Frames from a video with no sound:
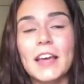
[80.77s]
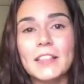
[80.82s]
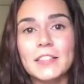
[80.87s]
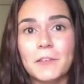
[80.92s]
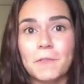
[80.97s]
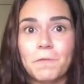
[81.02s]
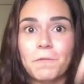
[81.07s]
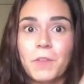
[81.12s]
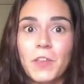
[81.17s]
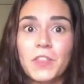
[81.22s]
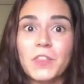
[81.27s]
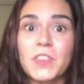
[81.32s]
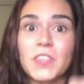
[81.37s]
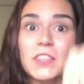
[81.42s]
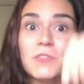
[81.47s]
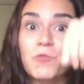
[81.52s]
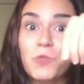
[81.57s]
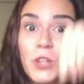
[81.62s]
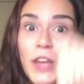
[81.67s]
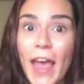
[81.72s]
to fit
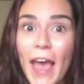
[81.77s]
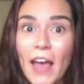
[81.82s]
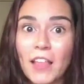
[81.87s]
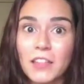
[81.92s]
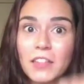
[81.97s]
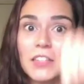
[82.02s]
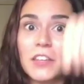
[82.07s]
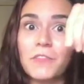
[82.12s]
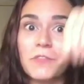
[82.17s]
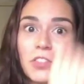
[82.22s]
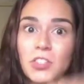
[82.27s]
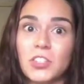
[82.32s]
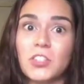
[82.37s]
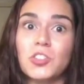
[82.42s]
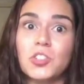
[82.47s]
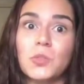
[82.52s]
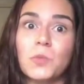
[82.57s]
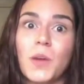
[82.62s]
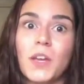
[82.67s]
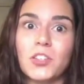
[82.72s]
the reality of the
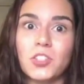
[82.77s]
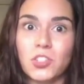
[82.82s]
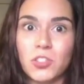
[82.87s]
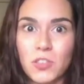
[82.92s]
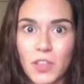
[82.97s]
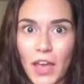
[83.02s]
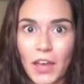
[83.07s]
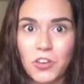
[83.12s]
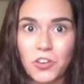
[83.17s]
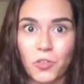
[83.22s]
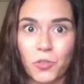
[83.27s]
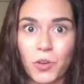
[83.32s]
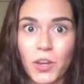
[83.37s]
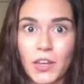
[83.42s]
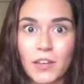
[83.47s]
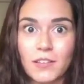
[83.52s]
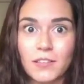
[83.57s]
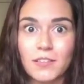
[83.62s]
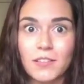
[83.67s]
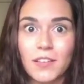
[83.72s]
situation that you're
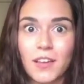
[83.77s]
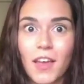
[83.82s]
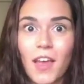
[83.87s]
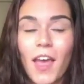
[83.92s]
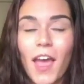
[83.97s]
in.